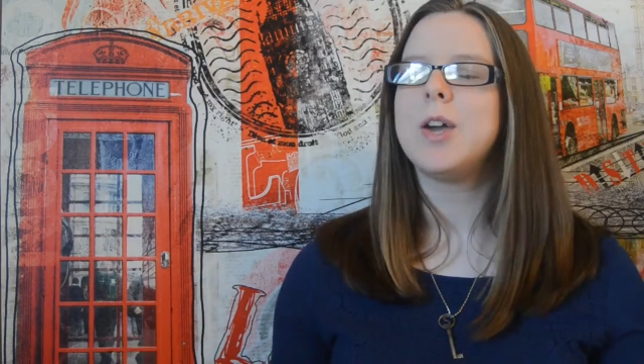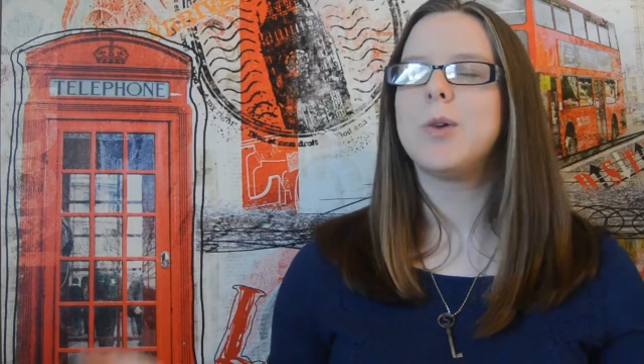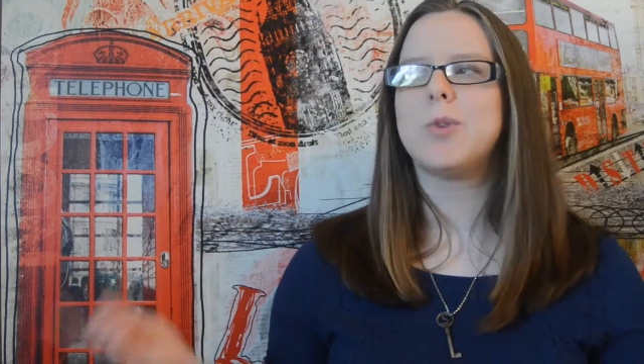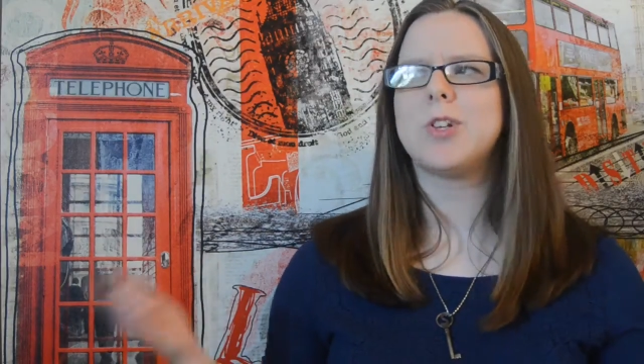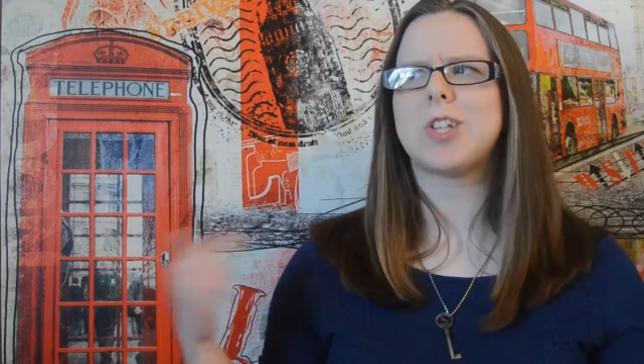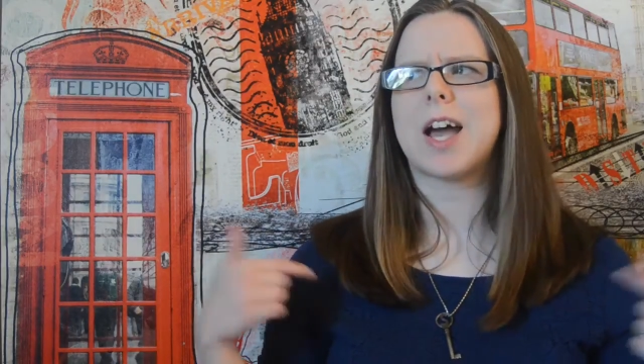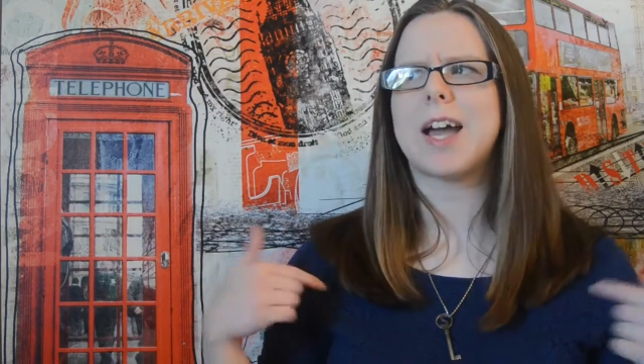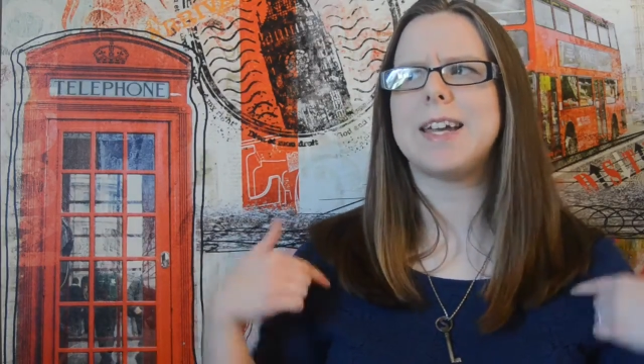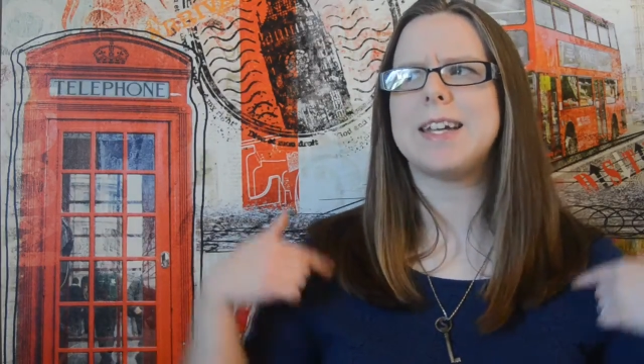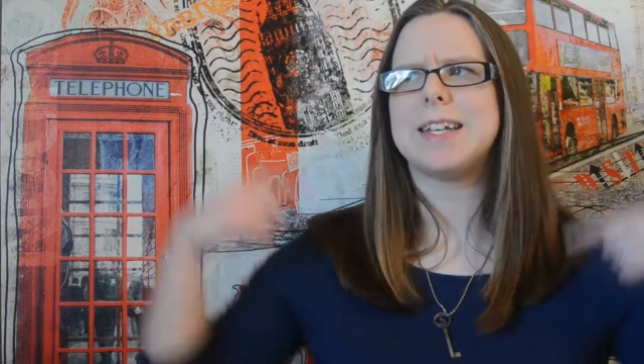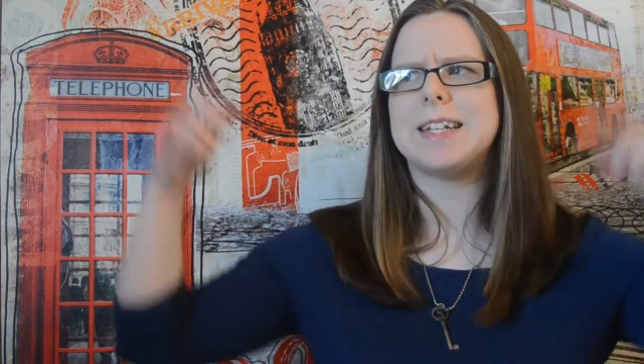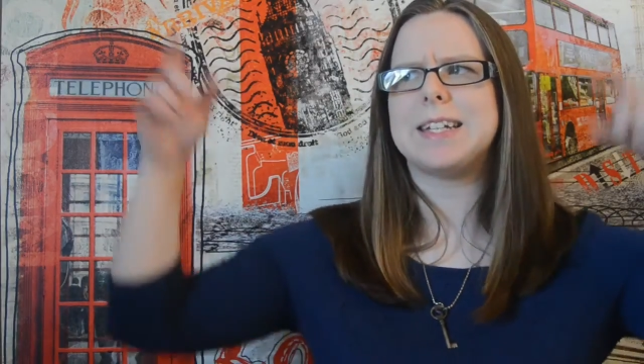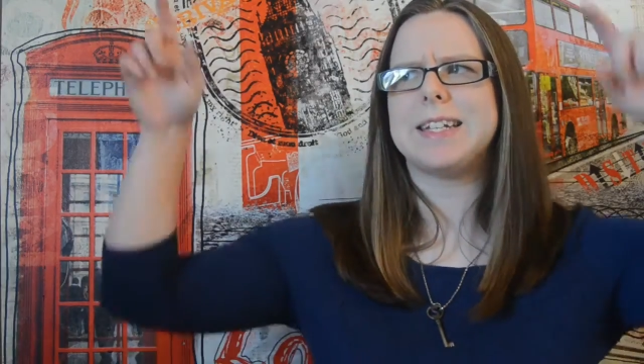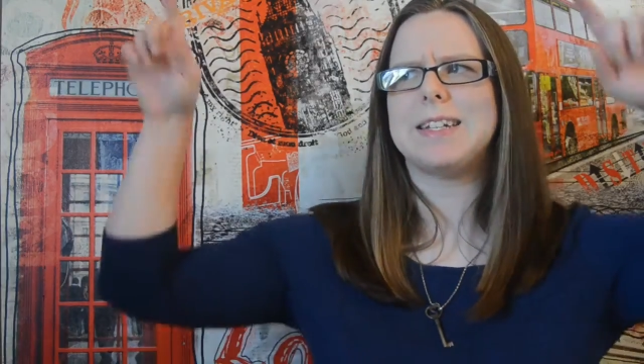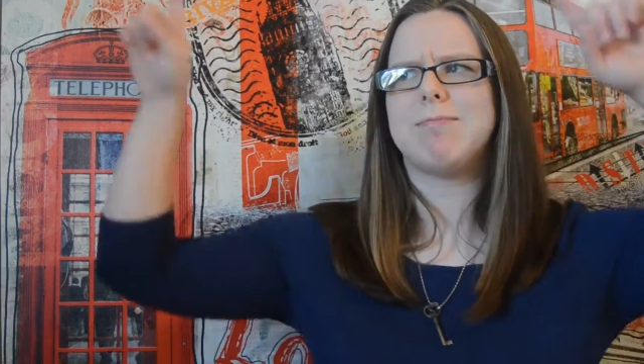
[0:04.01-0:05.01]
which I
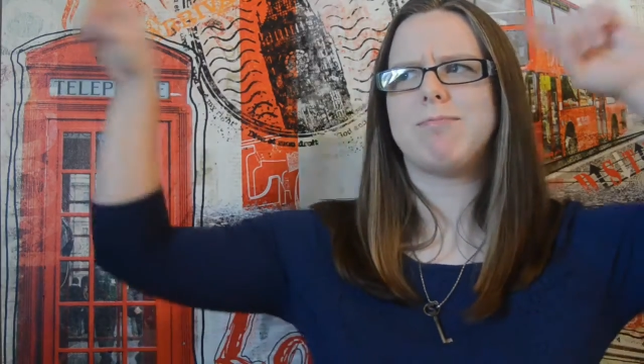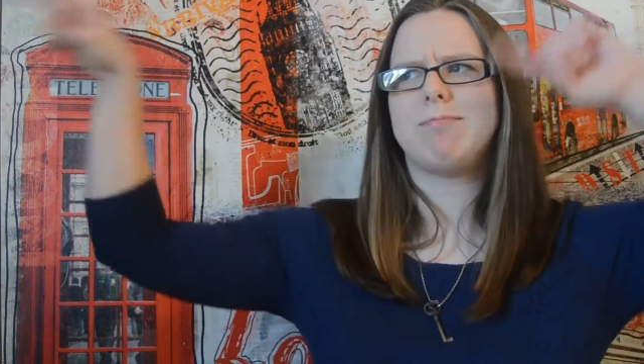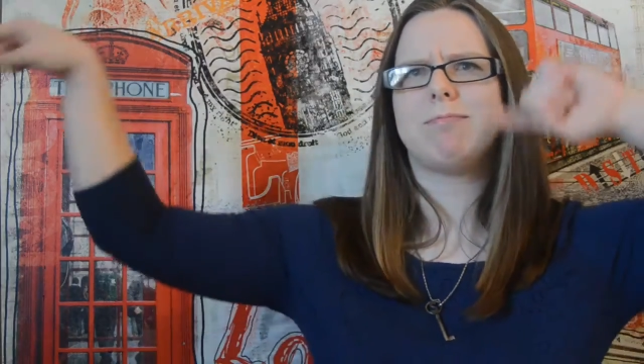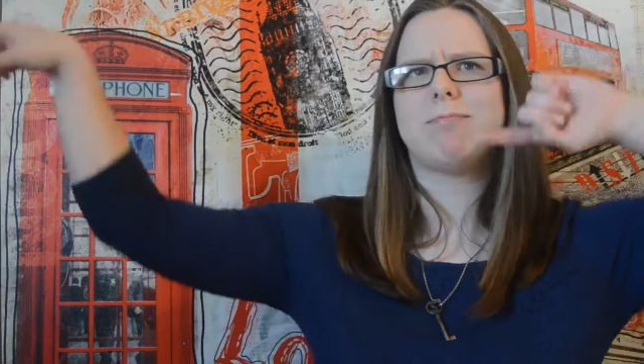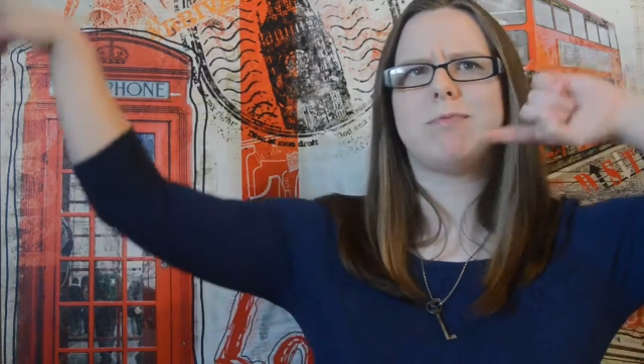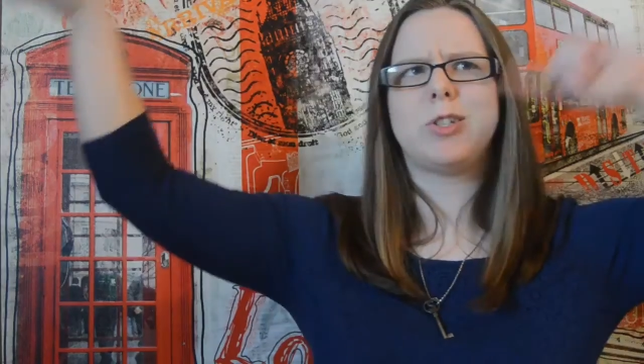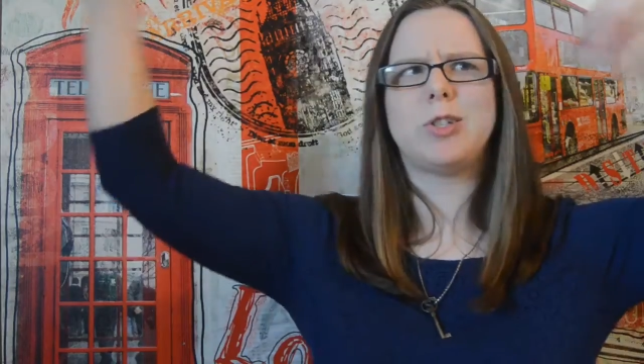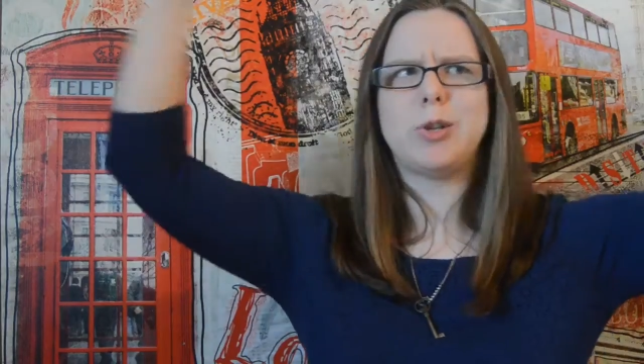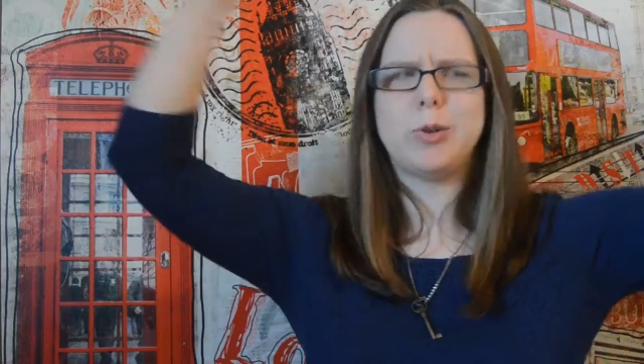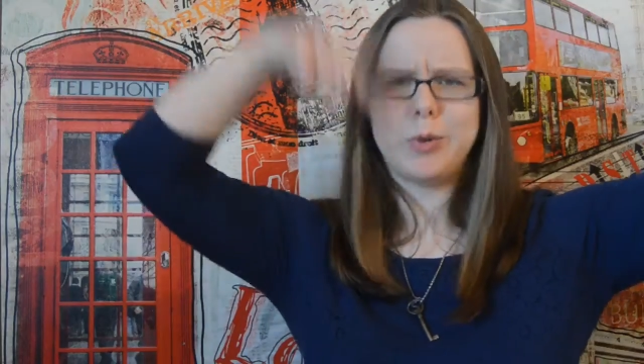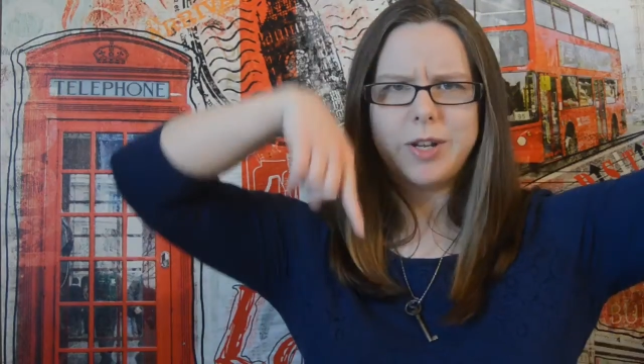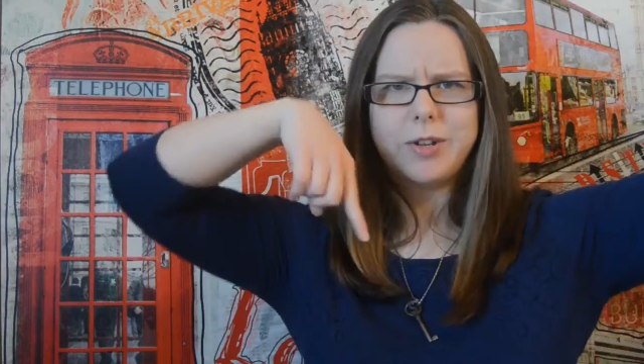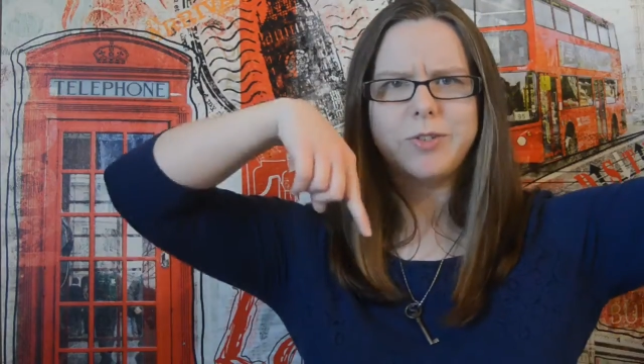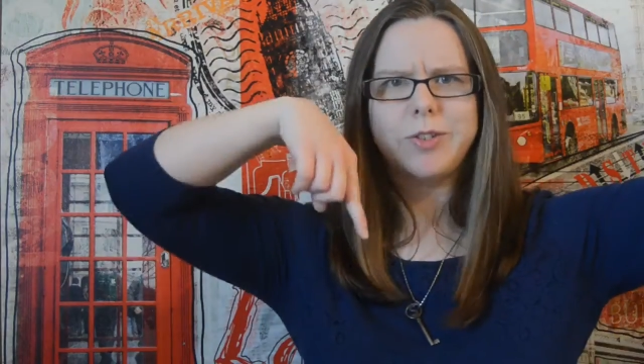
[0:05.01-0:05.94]
did 2 years